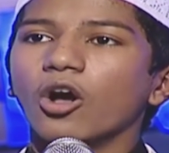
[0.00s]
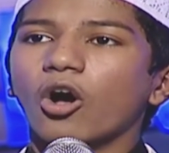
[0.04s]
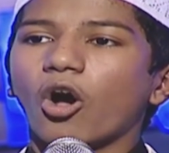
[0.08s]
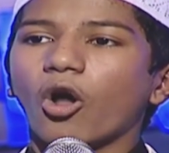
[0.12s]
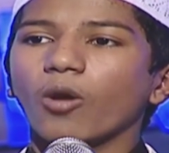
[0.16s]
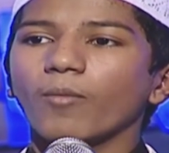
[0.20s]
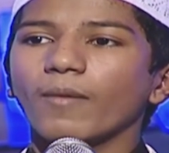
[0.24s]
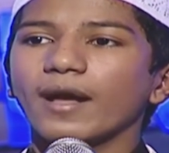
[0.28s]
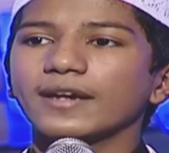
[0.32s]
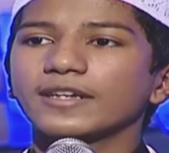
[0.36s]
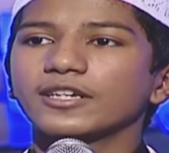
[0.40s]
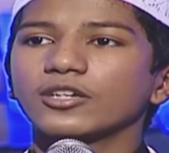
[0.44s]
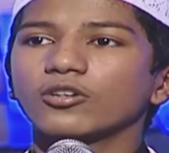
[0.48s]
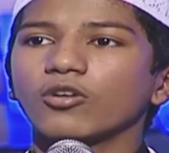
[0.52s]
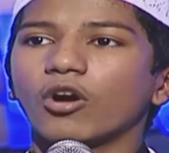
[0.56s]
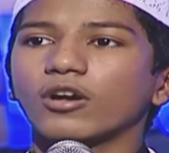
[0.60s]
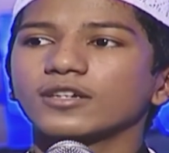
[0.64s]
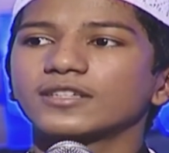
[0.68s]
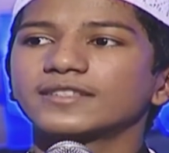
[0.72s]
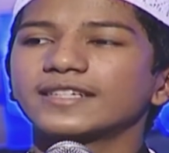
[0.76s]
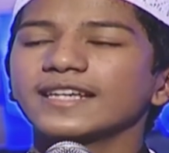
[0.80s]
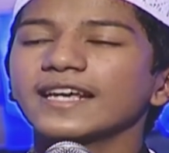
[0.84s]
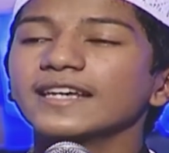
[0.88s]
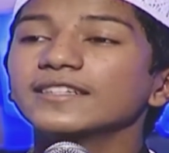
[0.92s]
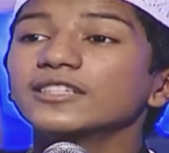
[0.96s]
Almighty
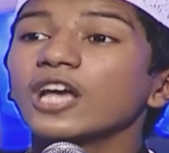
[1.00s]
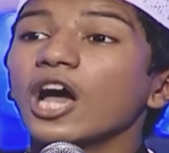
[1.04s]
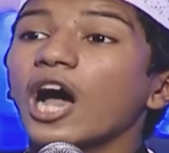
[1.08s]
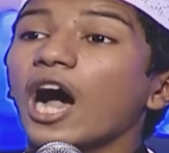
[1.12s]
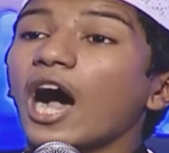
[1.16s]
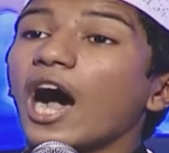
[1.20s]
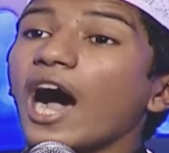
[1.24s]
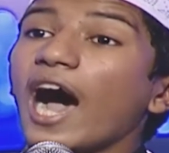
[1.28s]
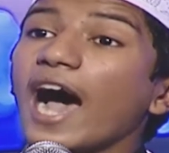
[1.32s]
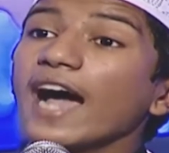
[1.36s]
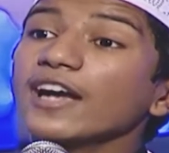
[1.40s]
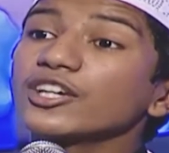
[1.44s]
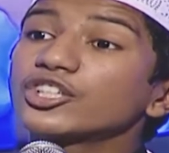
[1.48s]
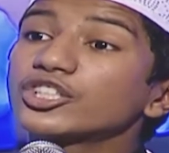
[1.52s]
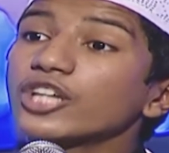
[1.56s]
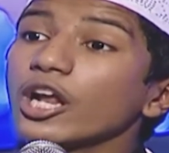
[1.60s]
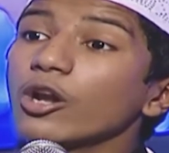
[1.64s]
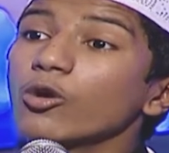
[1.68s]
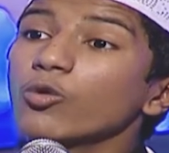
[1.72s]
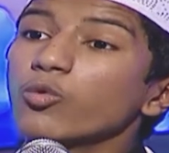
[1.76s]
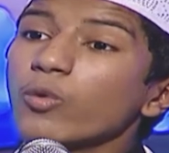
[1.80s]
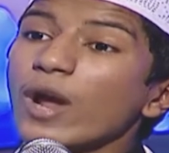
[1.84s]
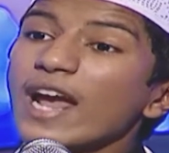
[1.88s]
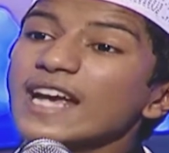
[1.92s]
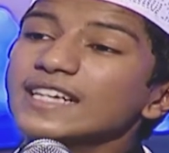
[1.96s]
God says, I shall
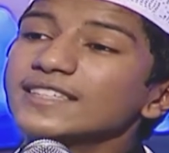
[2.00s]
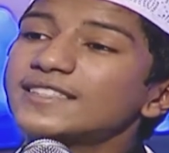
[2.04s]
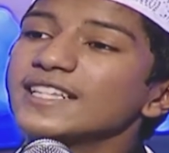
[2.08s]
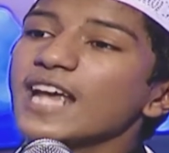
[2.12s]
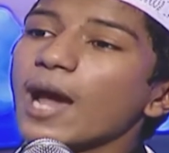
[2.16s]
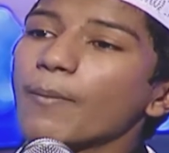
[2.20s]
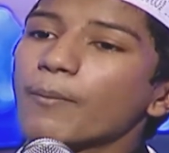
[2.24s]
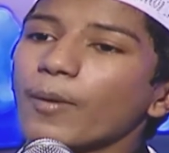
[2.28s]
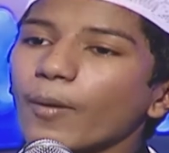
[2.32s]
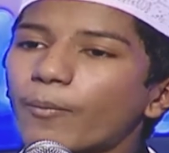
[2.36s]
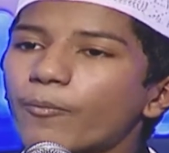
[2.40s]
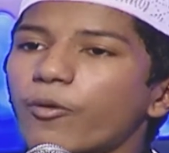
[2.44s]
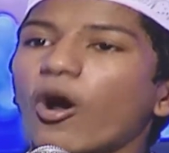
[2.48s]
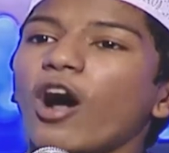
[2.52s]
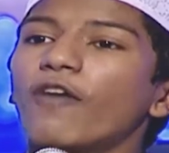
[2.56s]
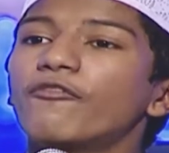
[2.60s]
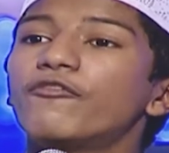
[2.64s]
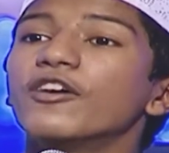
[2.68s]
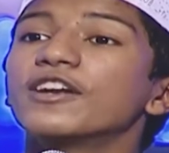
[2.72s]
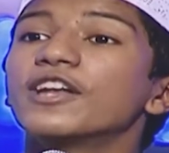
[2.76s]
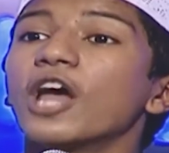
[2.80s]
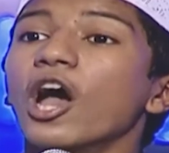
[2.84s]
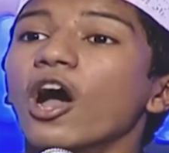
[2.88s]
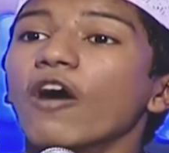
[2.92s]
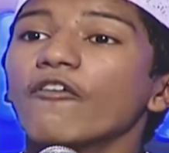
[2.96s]
raise them a
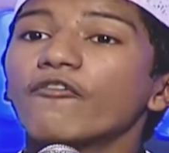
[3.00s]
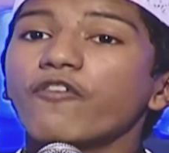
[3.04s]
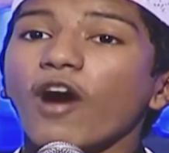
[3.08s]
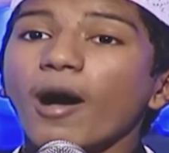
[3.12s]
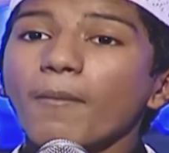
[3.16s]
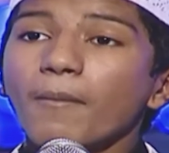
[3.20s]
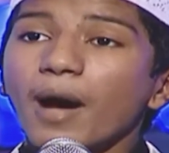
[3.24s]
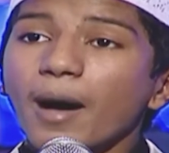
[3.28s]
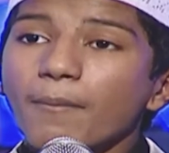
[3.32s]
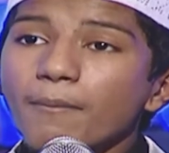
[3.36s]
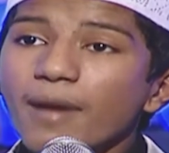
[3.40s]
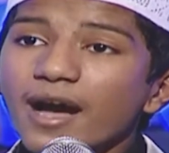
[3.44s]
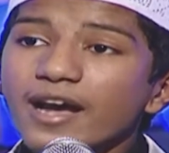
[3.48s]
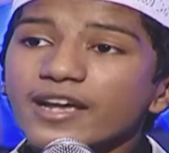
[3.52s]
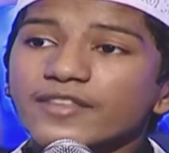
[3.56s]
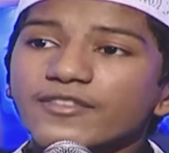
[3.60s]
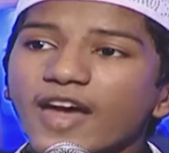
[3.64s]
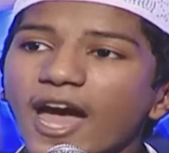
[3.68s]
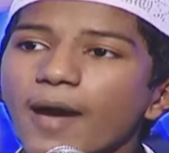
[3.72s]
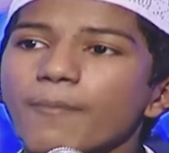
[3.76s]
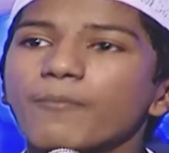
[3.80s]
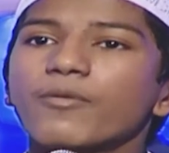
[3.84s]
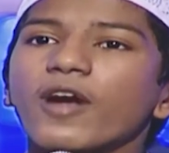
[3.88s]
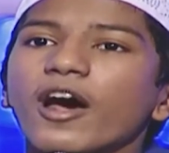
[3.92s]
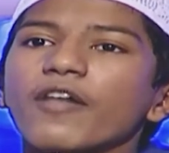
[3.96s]
prophet from among
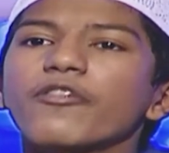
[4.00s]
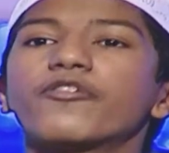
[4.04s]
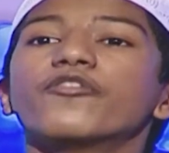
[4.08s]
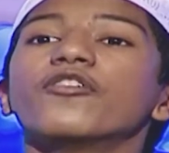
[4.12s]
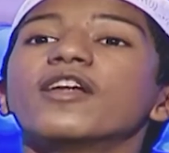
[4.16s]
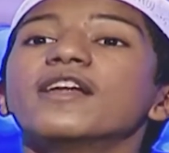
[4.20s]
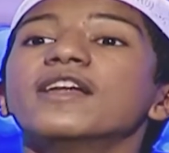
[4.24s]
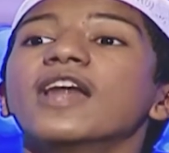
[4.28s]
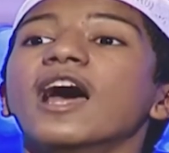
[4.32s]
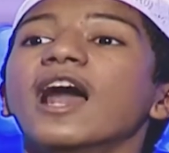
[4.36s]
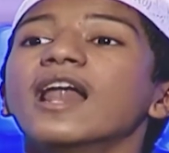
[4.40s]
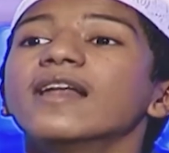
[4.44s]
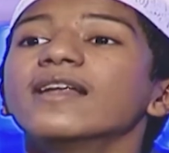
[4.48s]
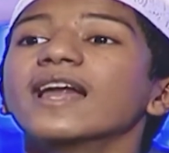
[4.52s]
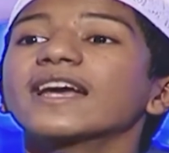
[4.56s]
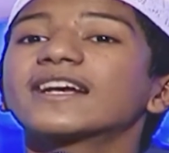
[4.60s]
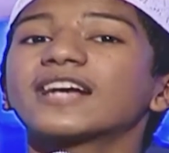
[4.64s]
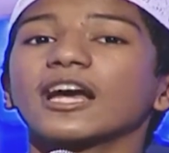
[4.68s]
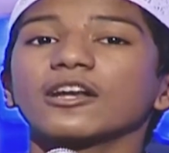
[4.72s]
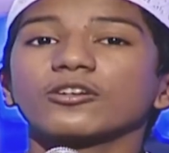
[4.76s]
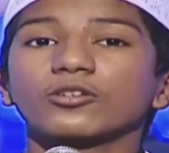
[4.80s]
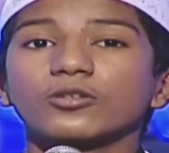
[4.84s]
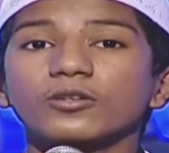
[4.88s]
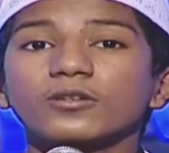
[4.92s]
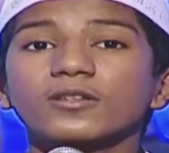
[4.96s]
thy brethren like
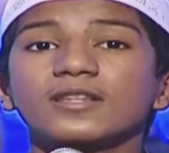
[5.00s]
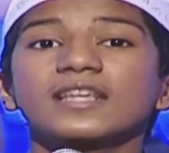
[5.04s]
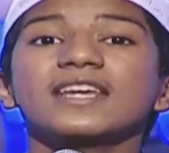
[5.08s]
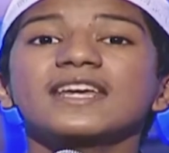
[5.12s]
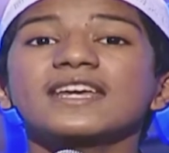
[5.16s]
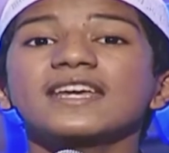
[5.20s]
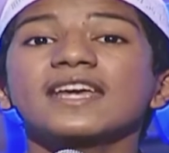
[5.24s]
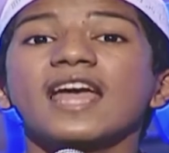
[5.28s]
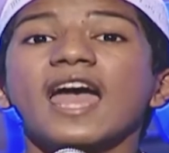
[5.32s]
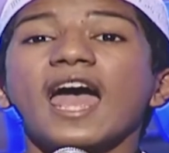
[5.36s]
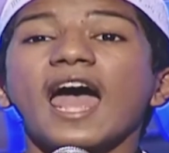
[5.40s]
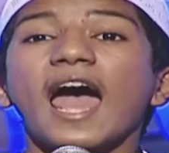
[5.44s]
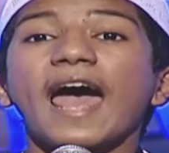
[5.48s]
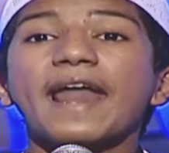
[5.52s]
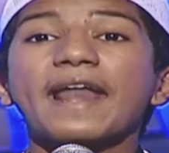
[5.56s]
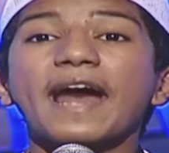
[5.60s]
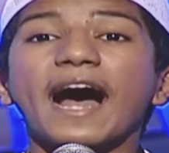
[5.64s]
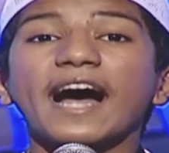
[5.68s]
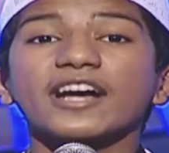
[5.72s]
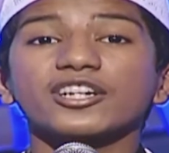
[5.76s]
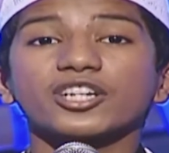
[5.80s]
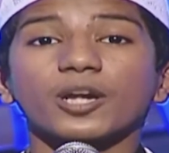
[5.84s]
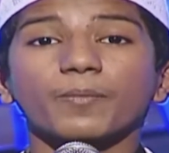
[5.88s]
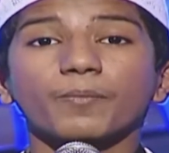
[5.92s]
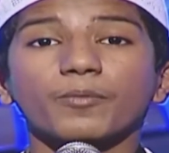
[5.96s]
unto thee, and
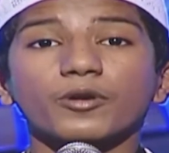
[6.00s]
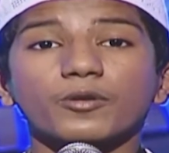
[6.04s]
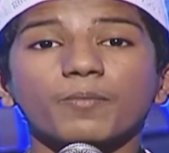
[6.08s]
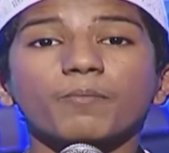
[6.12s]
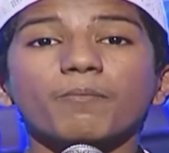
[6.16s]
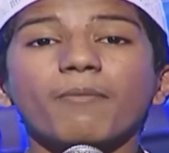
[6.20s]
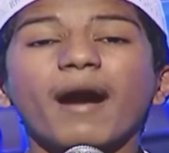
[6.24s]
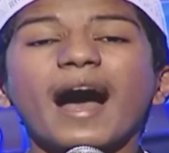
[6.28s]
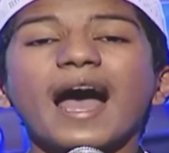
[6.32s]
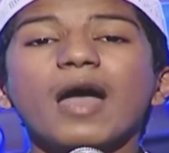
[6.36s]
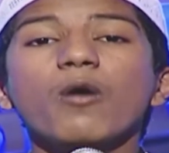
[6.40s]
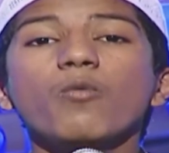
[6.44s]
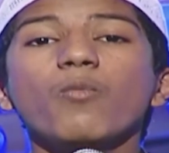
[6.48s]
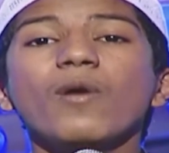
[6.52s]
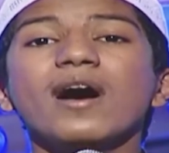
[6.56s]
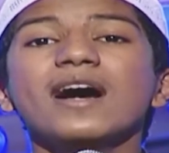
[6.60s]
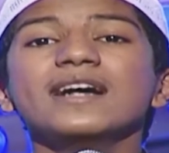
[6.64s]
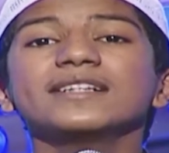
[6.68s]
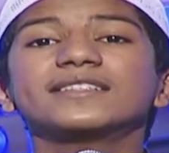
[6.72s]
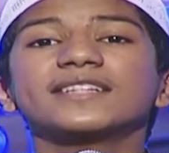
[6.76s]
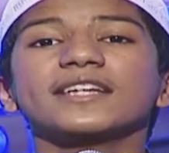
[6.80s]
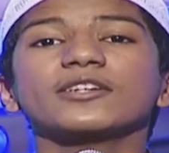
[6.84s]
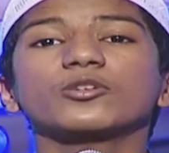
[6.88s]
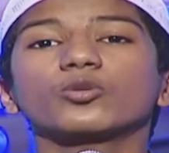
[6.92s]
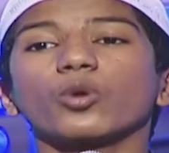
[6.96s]
I shall put my
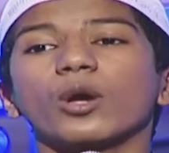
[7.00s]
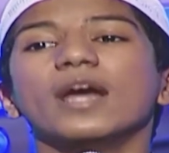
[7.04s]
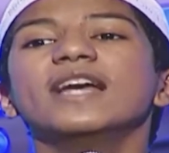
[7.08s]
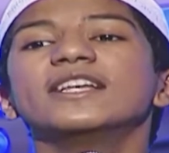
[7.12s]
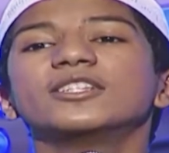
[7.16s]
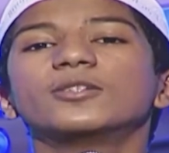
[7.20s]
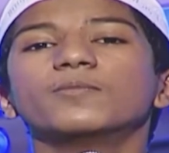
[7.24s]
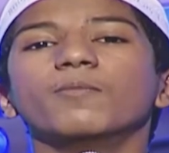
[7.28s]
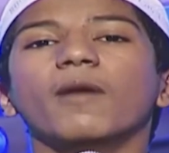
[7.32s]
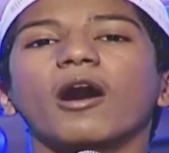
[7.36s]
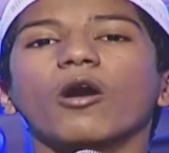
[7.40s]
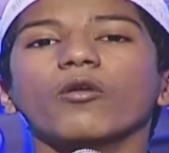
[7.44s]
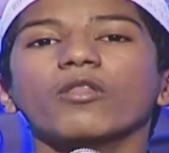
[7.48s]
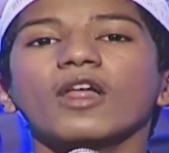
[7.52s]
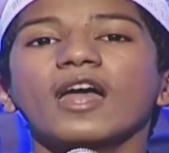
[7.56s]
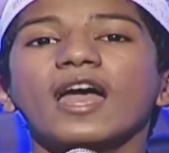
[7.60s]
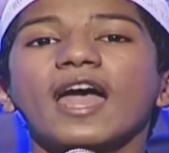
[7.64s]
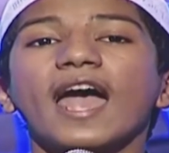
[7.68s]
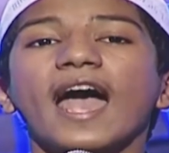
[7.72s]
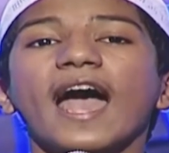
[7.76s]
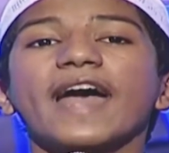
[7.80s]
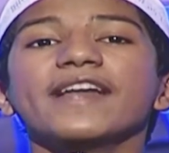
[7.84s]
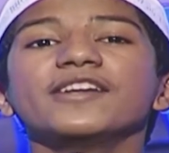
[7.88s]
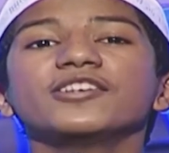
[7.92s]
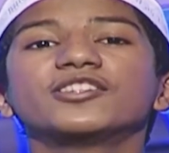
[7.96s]
words into his mouth,
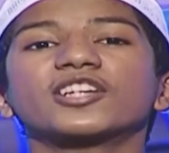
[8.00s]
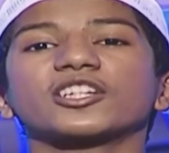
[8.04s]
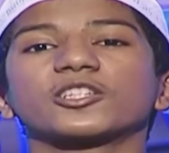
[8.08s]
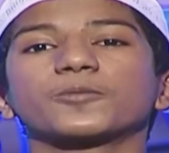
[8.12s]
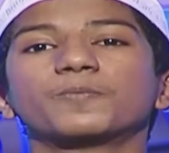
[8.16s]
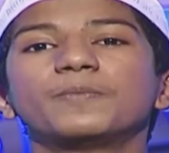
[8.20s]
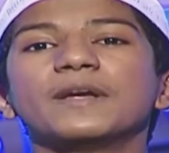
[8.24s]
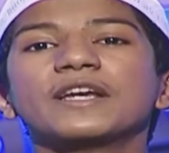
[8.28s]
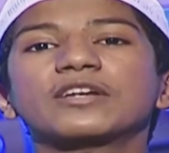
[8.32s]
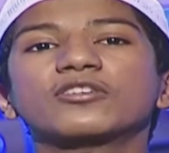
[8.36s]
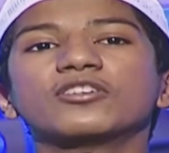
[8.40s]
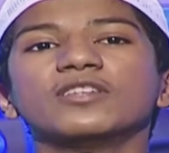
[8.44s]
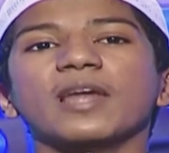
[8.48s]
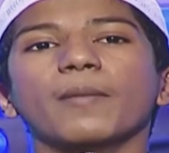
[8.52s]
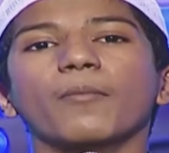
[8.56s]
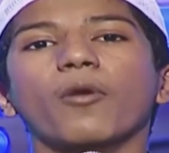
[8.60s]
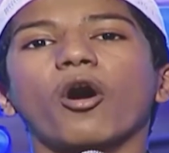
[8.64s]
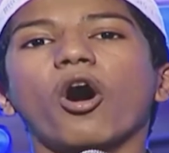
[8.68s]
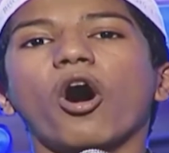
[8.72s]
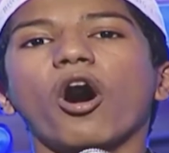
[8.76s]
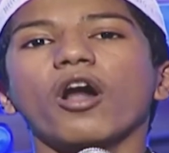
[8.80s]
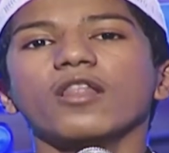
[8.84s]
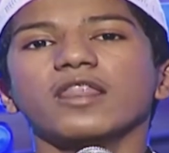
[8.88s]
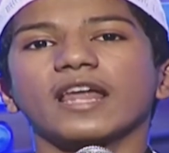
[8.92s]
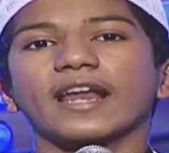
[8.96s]
and he shall speak to them
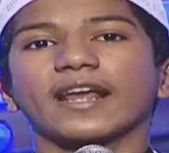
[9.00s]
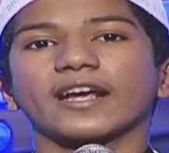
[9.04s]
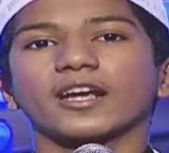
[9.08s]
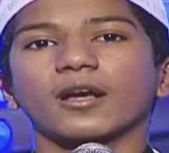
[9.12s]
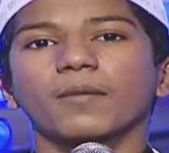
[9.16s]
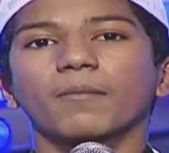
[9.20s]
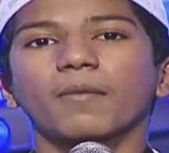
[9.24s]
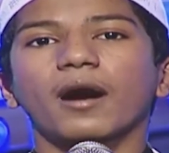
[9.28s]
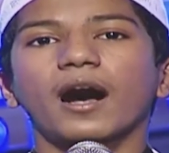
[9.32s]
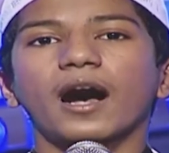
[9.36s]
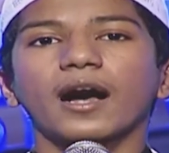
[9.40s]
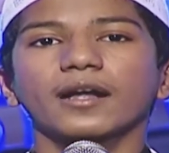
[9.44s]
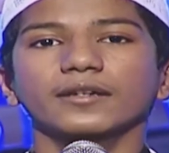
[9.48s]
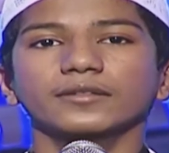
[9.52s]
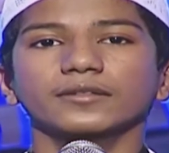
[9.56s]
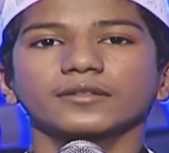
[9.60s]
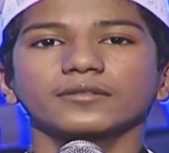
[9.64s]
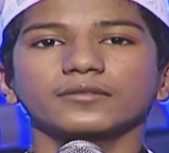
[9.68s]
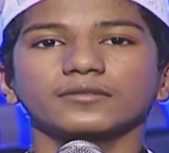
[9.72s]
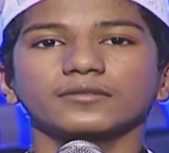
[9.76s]
all that I command.